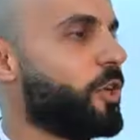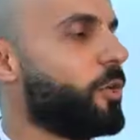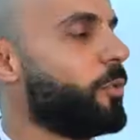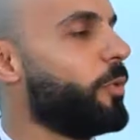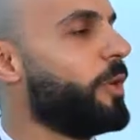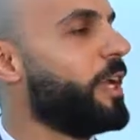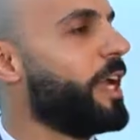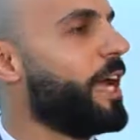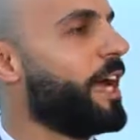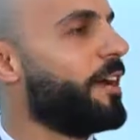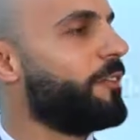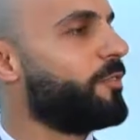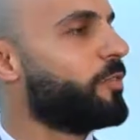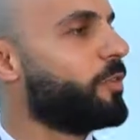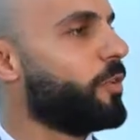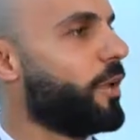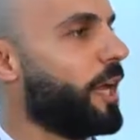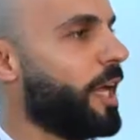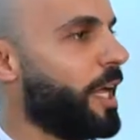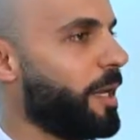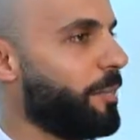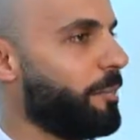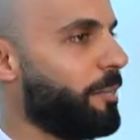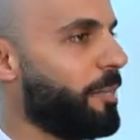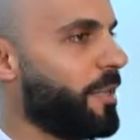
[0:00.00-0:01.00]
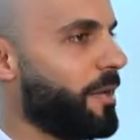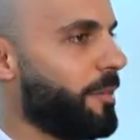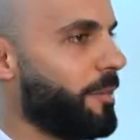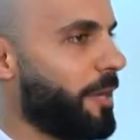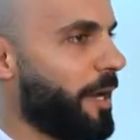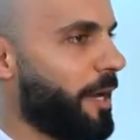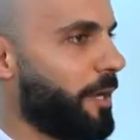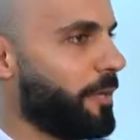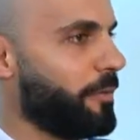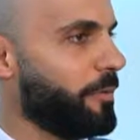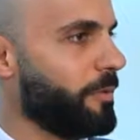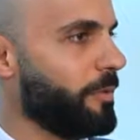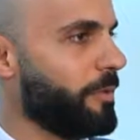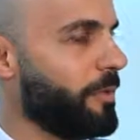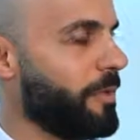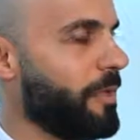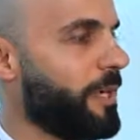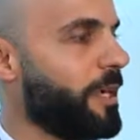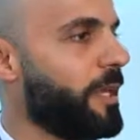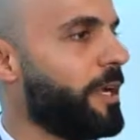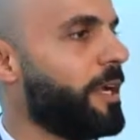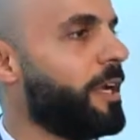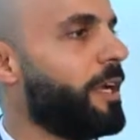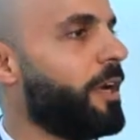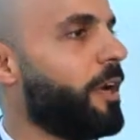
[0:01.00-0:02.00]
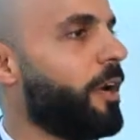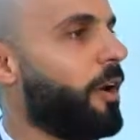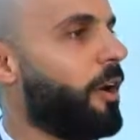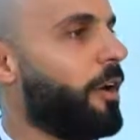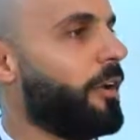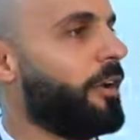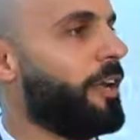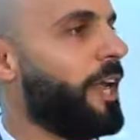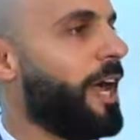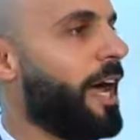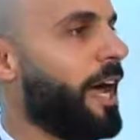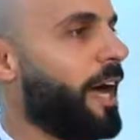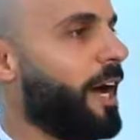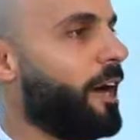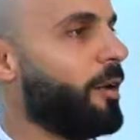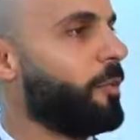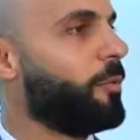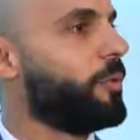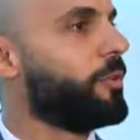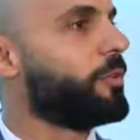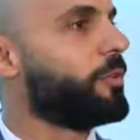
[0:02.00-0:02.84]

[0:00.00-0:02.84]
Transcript: we have to help them out on how